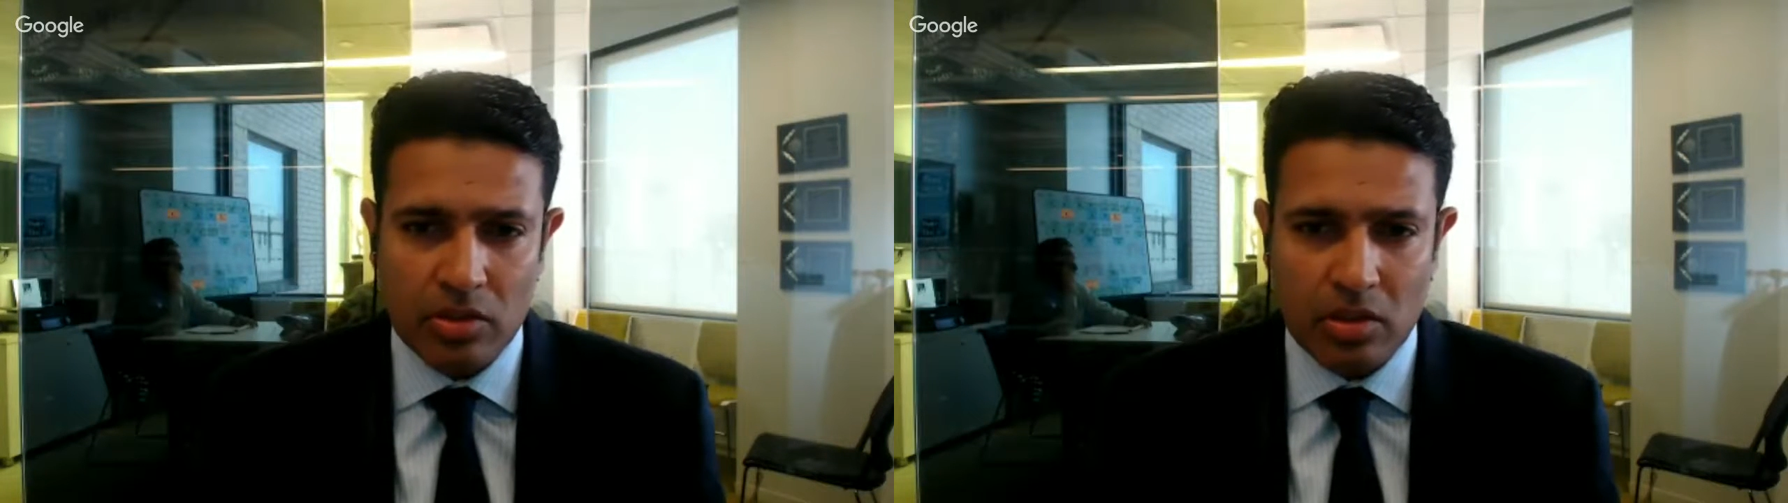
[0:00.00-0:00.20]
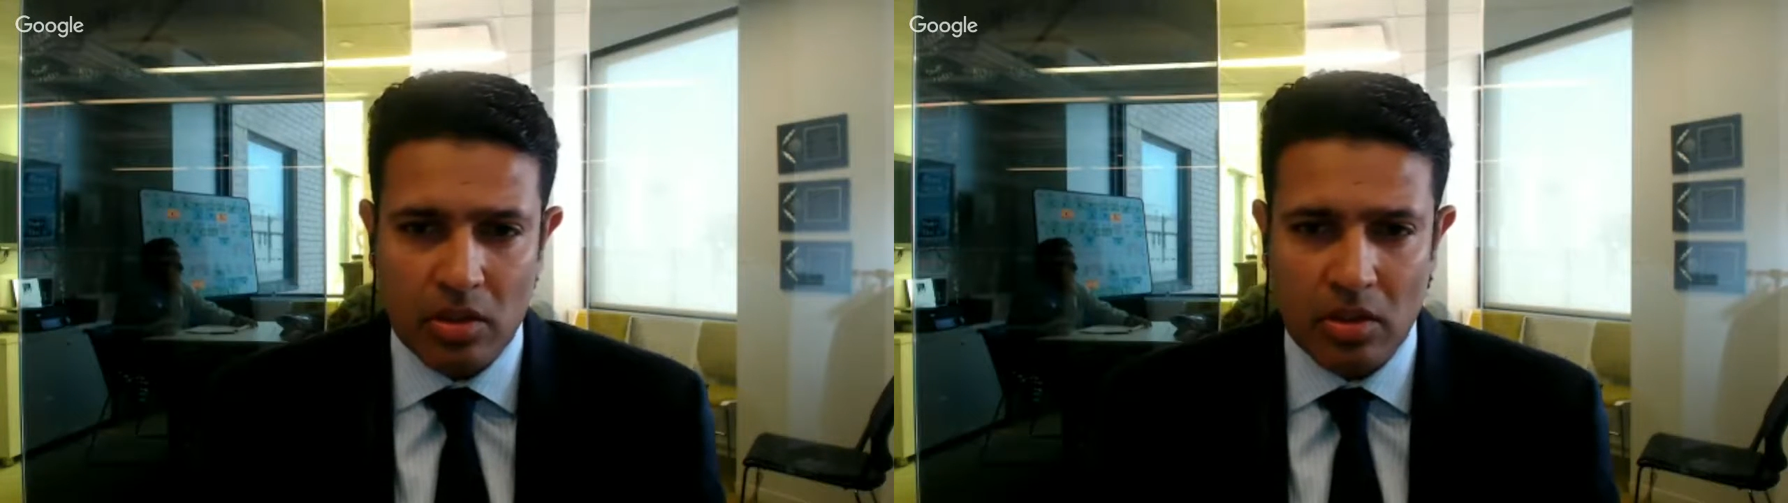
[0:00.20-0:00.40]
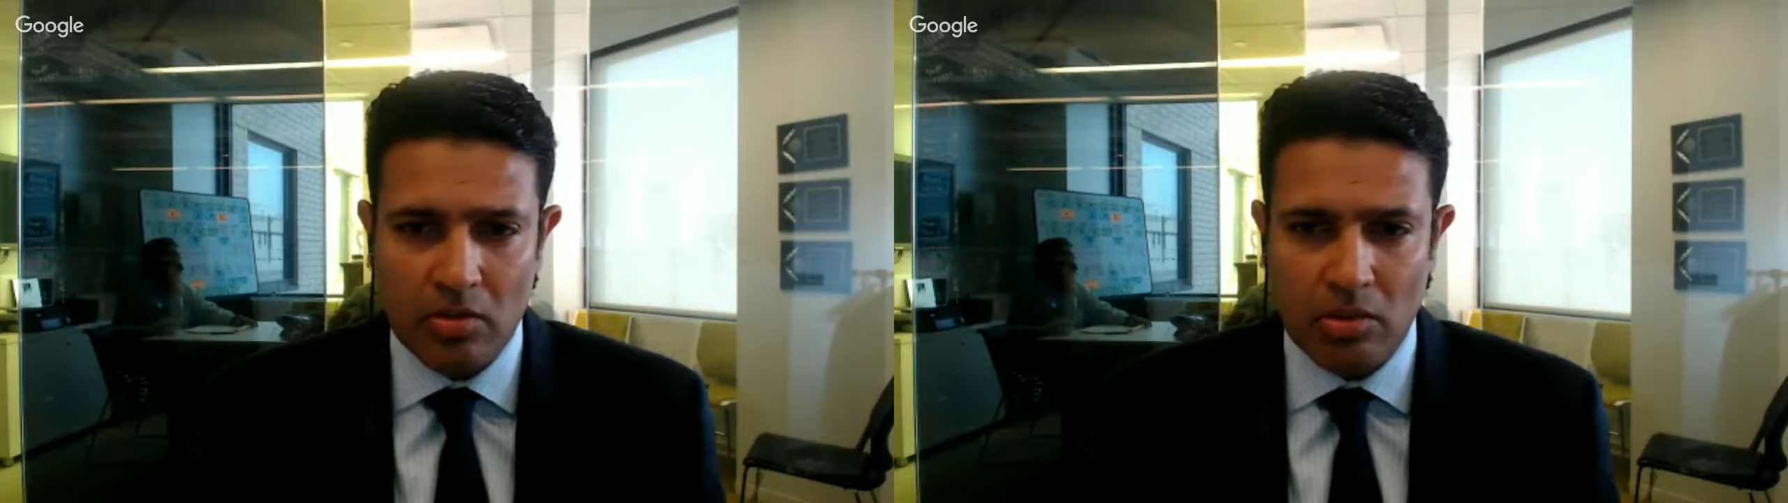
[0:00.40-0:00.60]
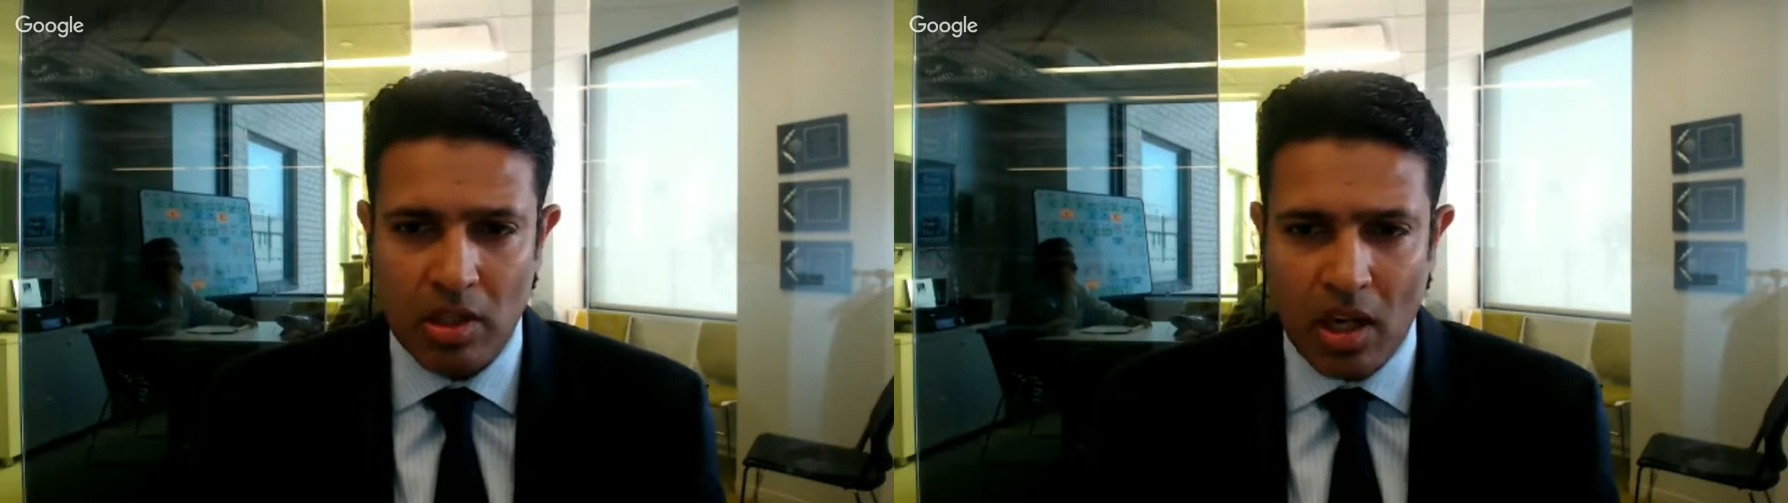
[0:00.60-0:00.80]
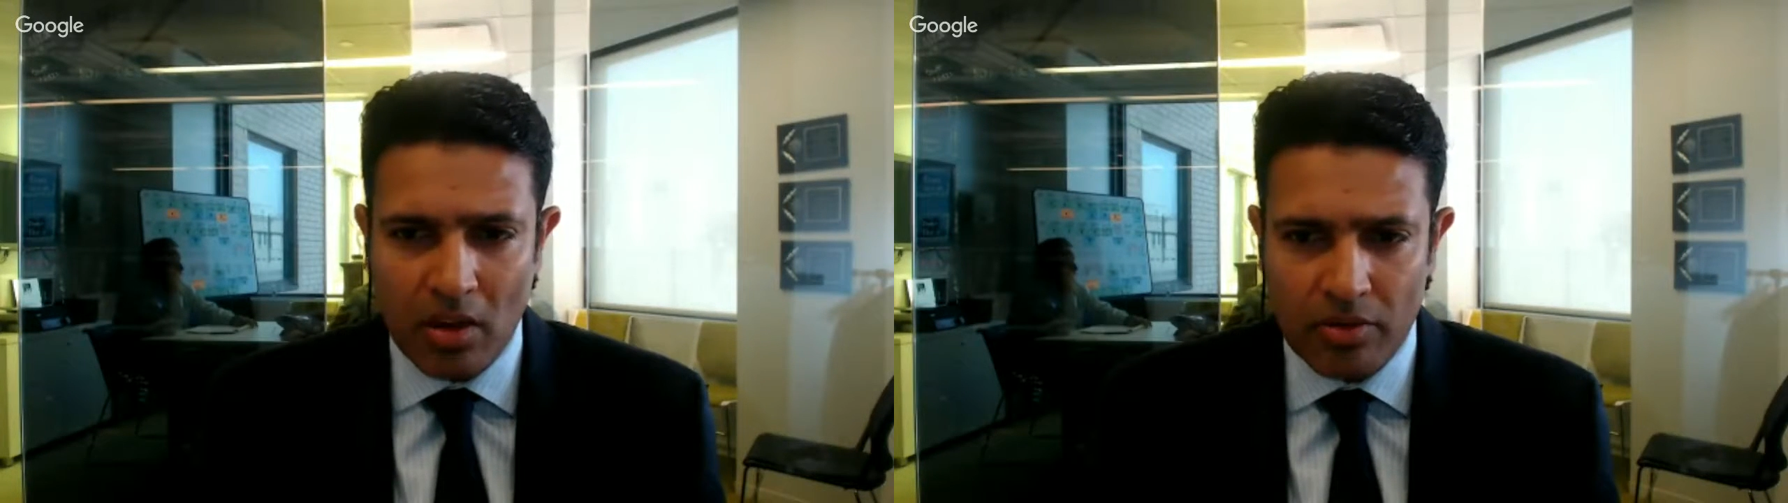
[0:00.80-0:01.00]
to the
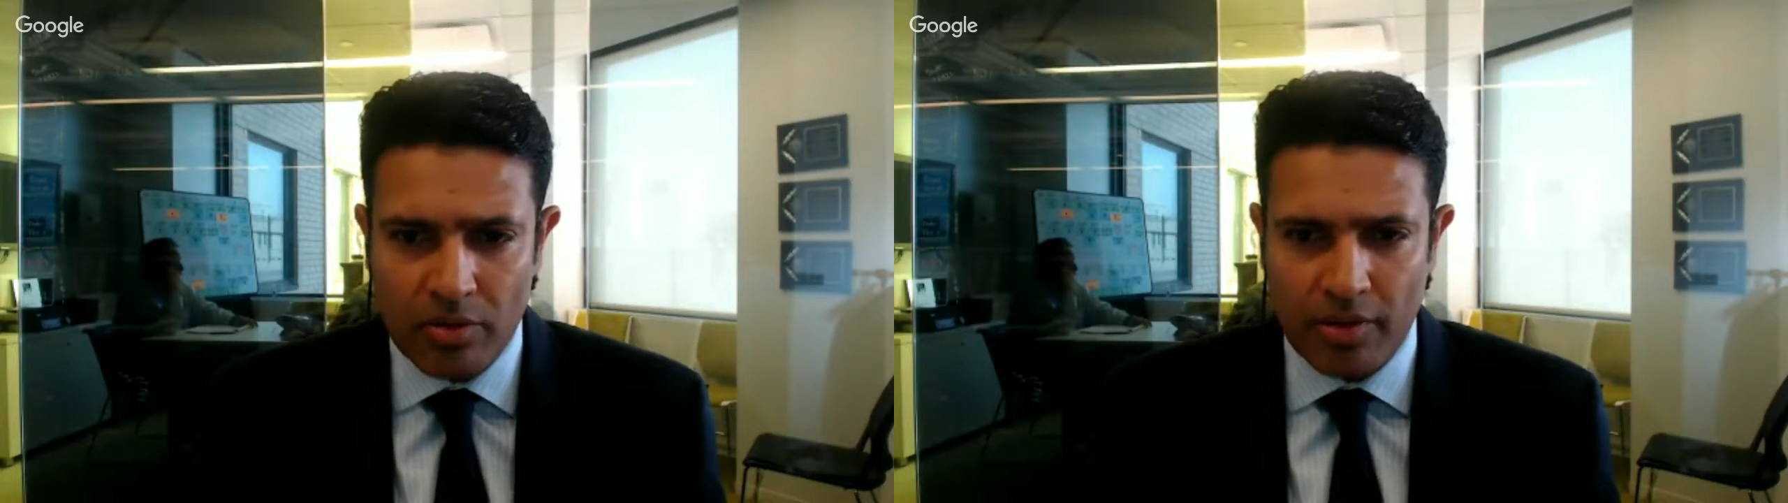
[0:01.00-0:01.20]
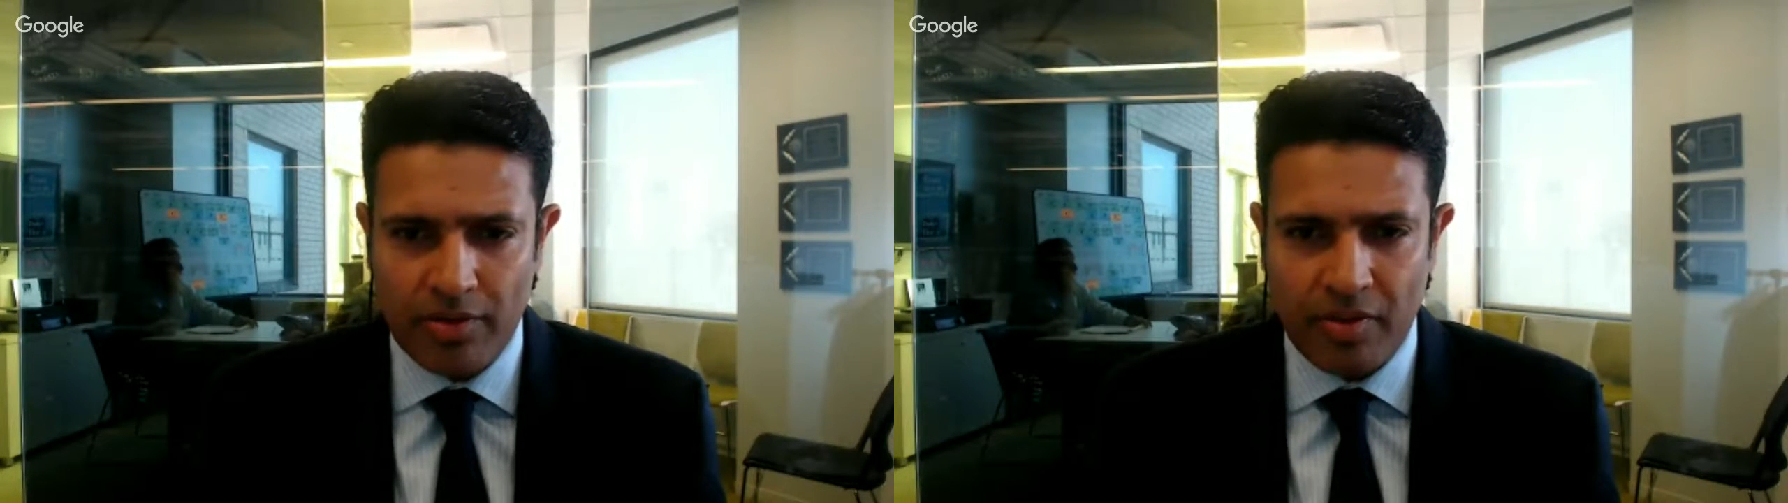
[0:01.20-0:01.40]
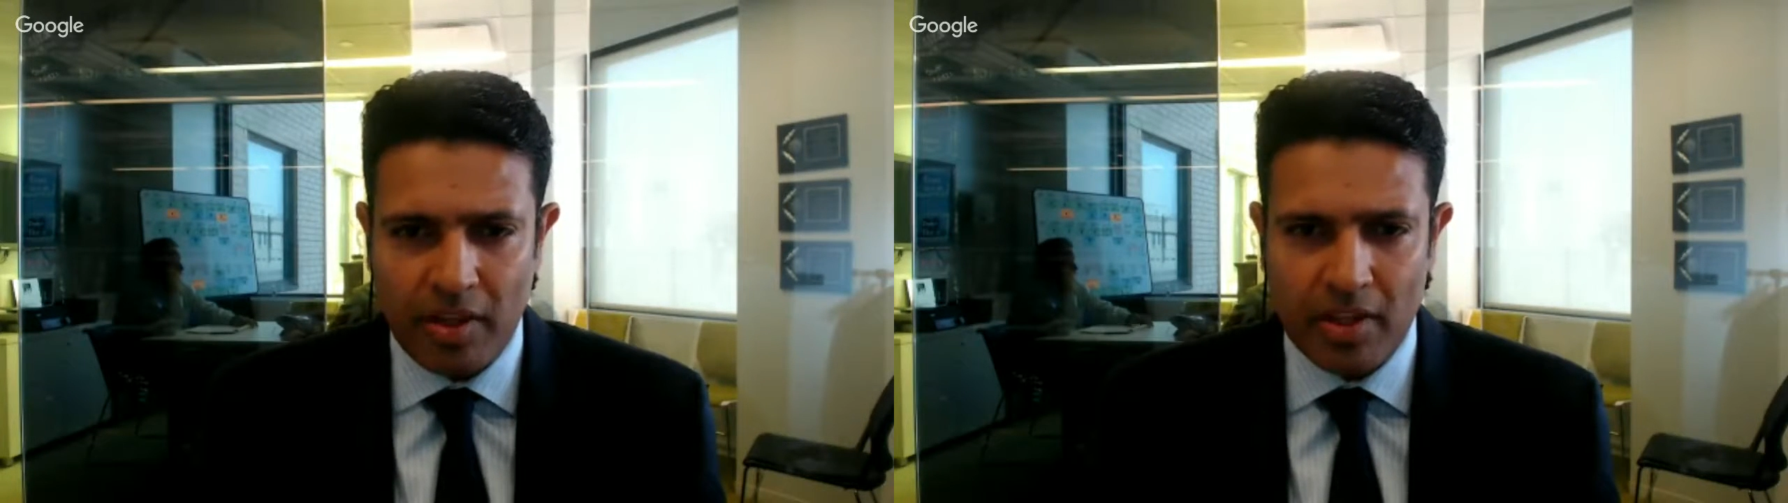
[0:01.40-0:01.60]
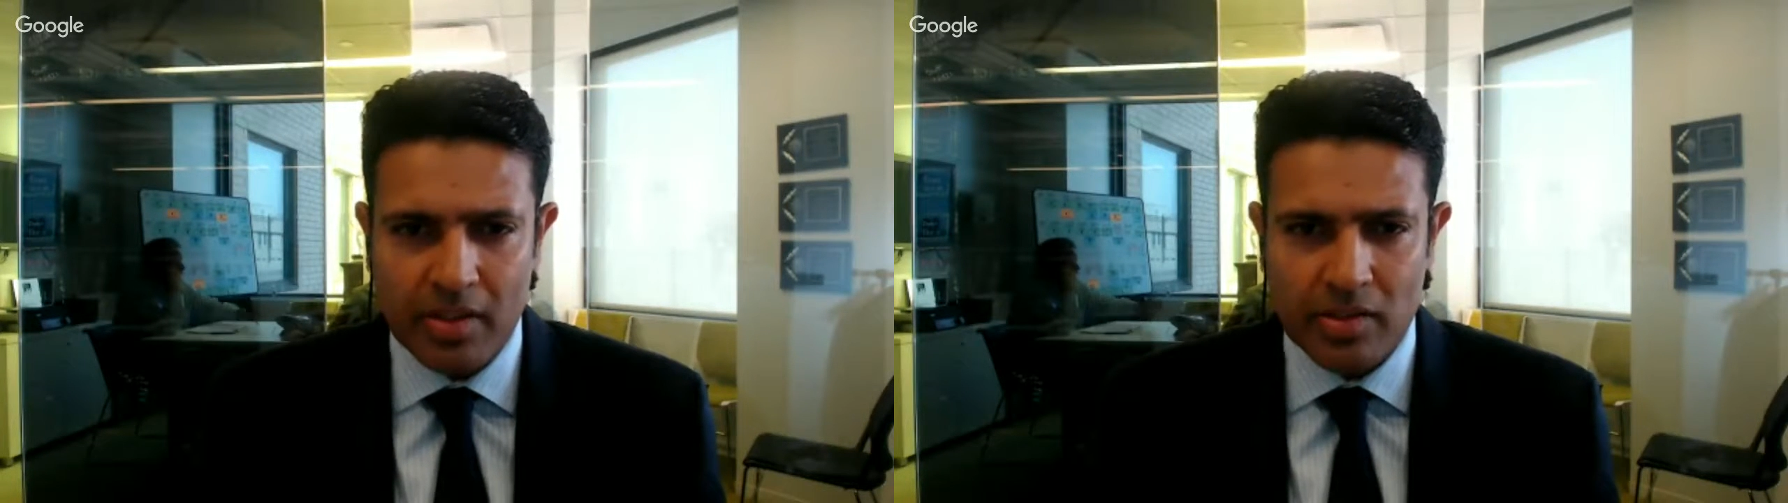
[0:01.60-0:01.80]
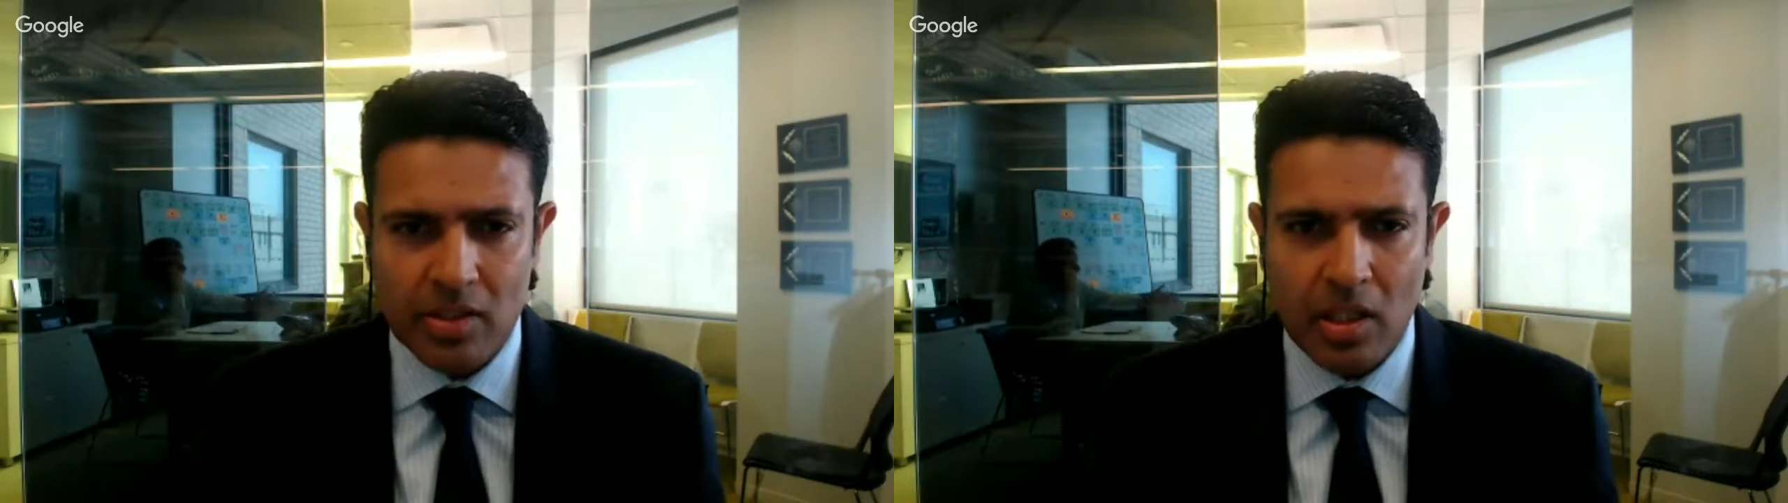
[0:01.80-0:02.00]
recovery
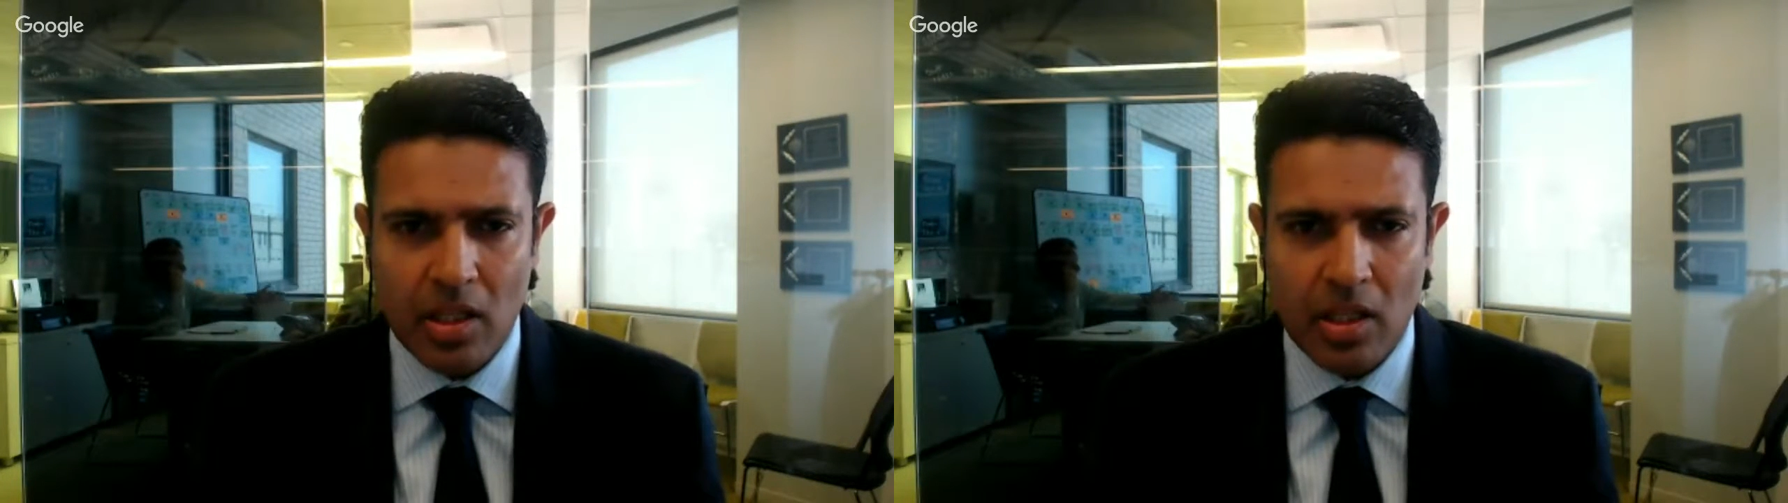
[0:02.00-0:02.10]
phase.